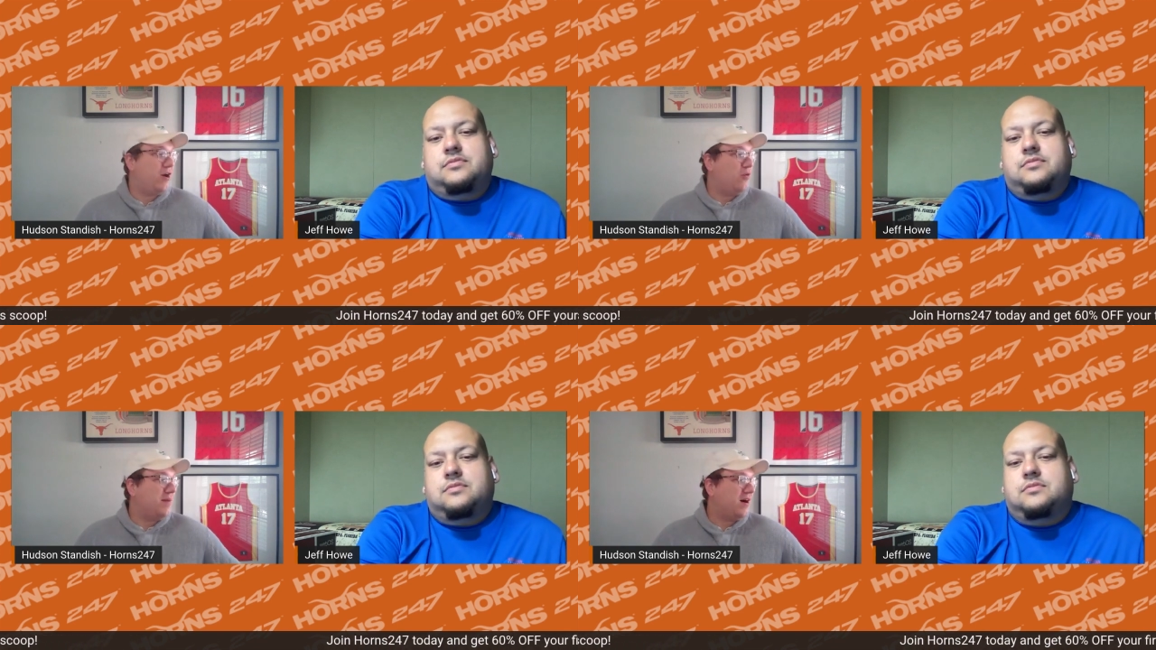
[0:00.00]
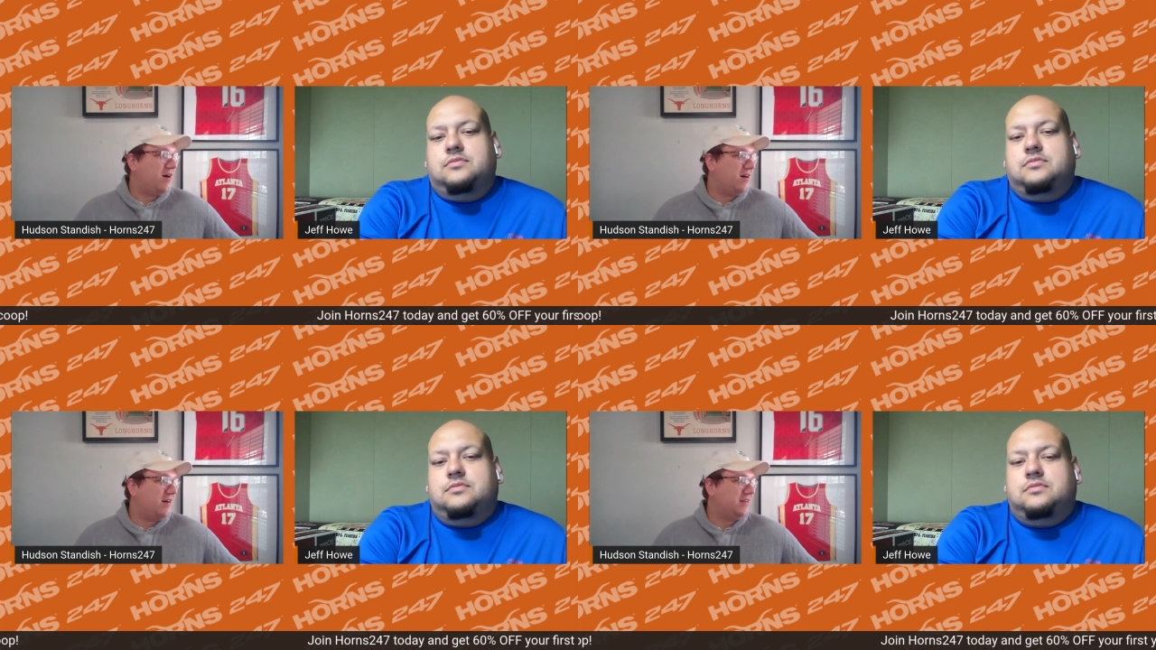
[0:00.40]

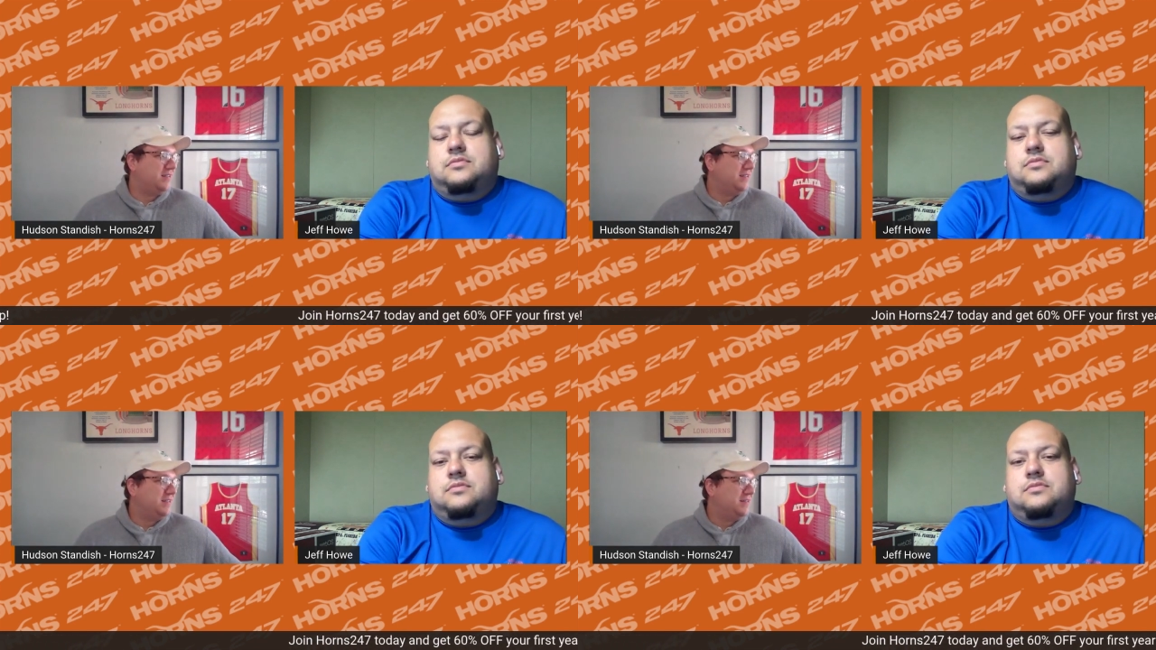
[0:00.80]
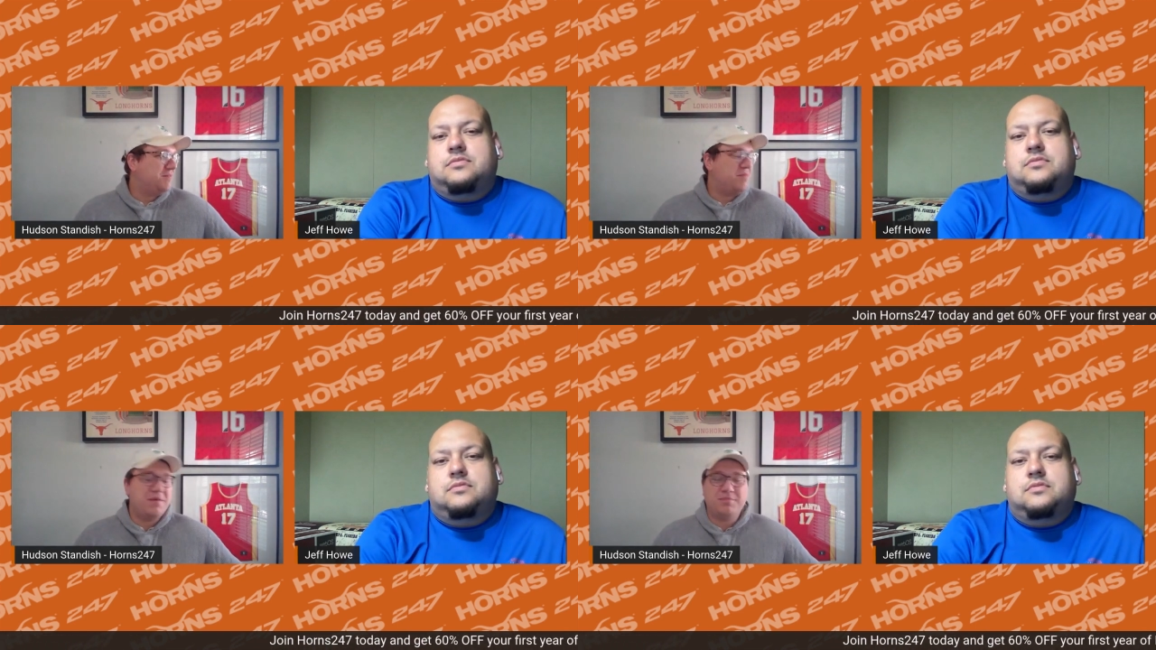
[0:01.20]
Speaker 1: Omaha
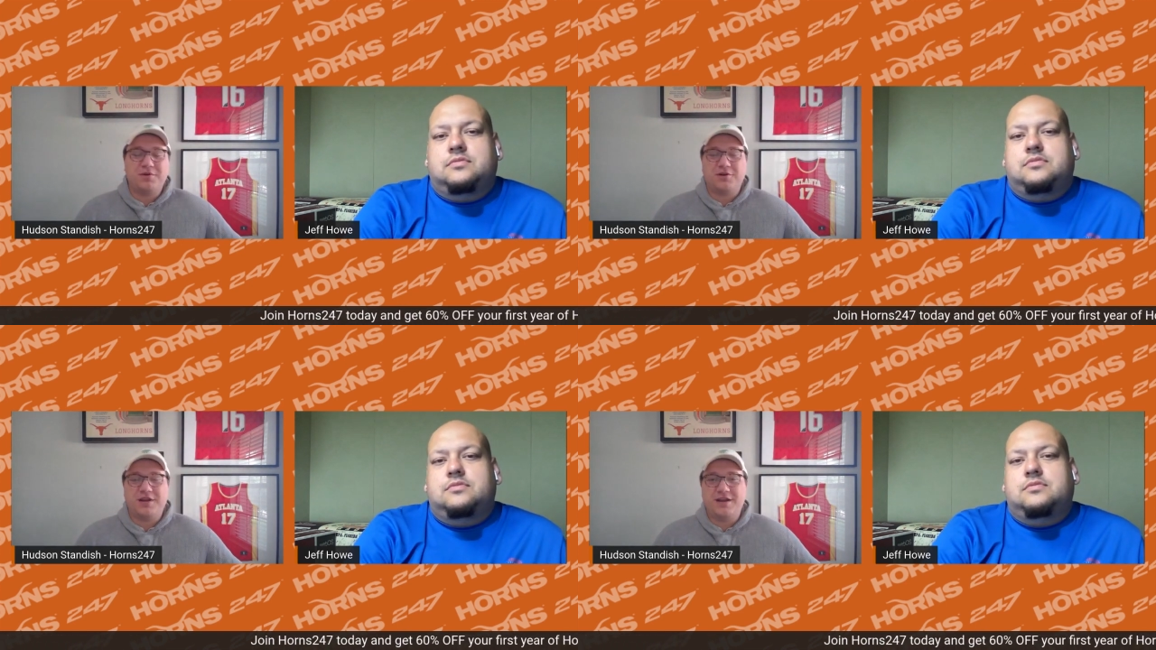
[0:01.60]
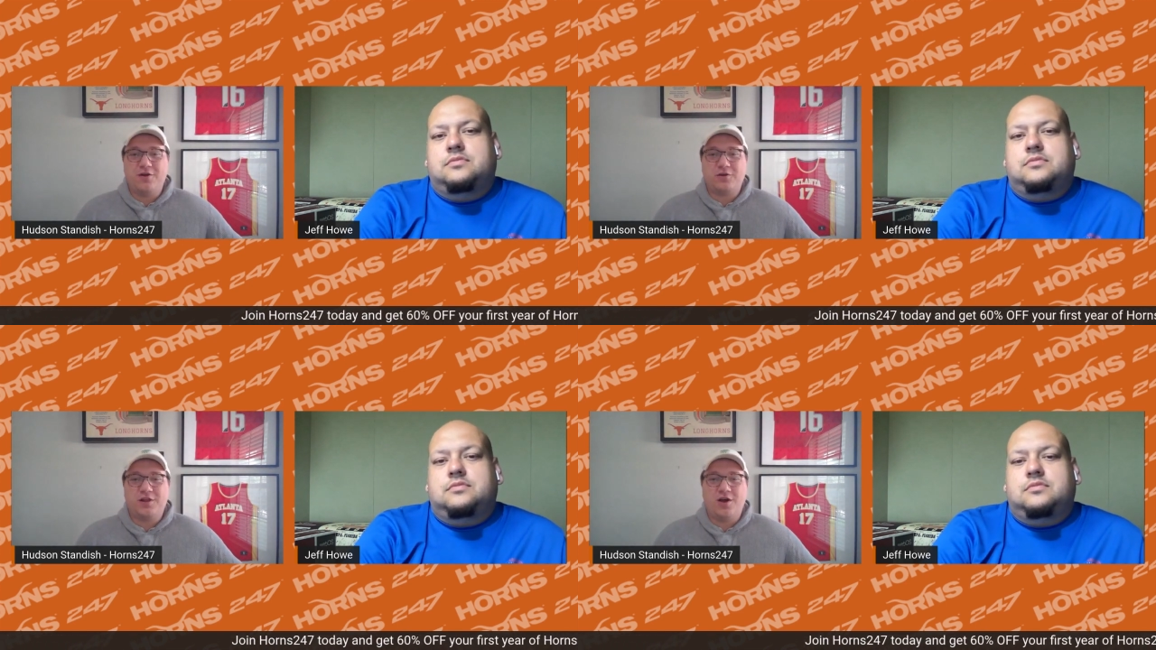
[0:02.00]
member in
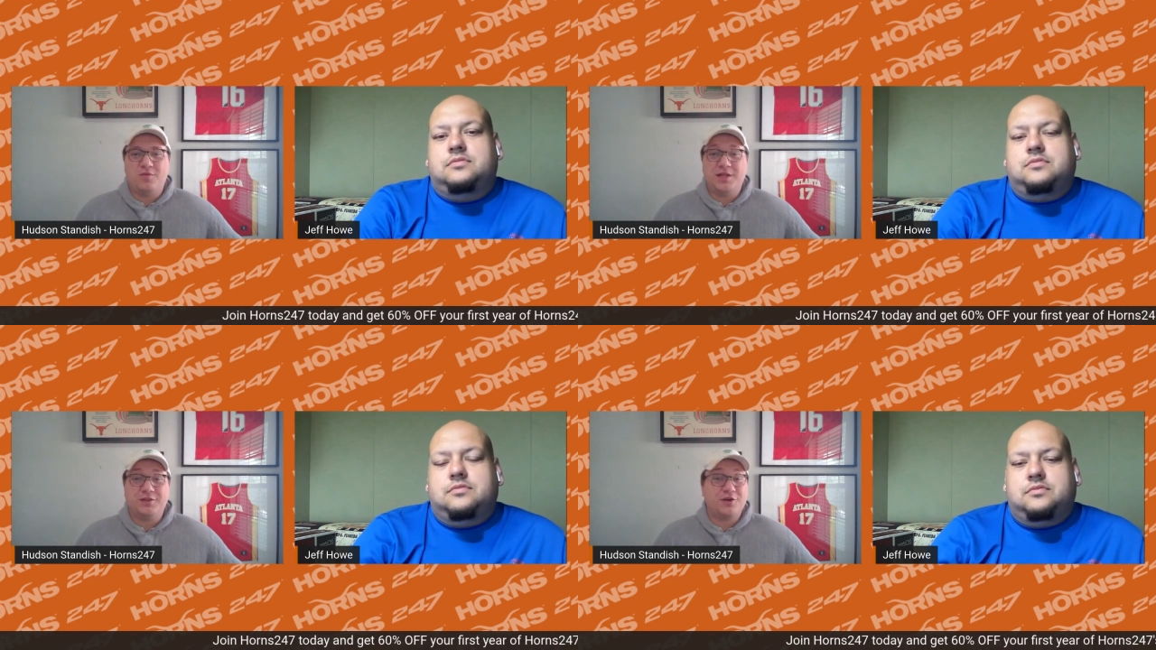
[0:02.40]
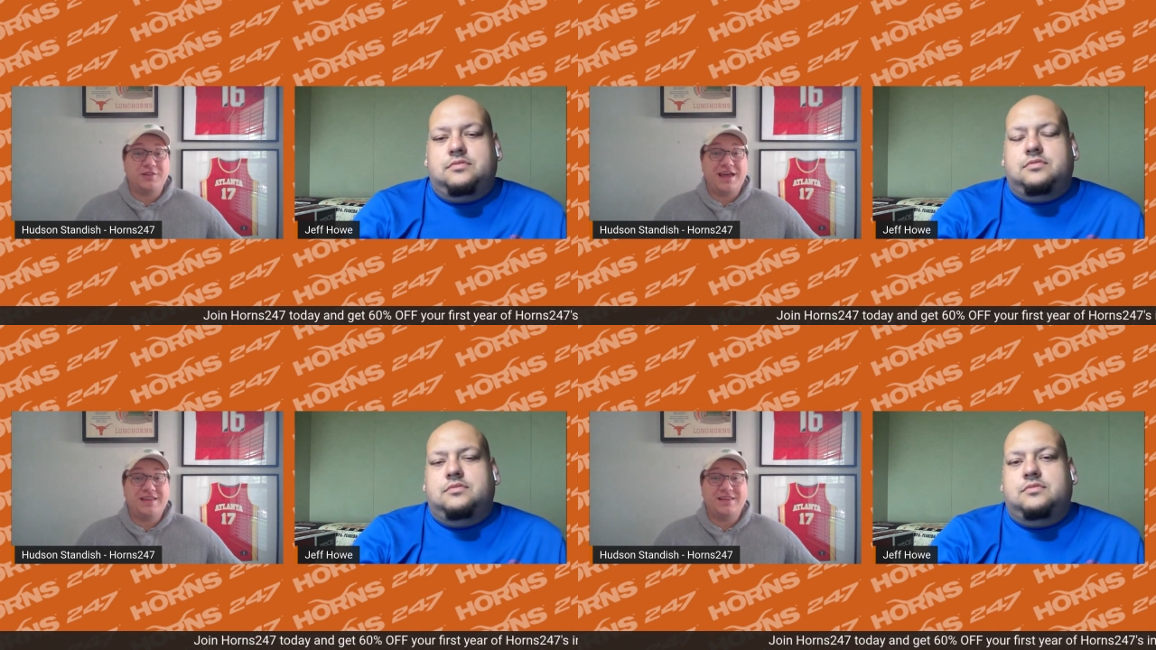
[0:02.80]
Oklahoma learned that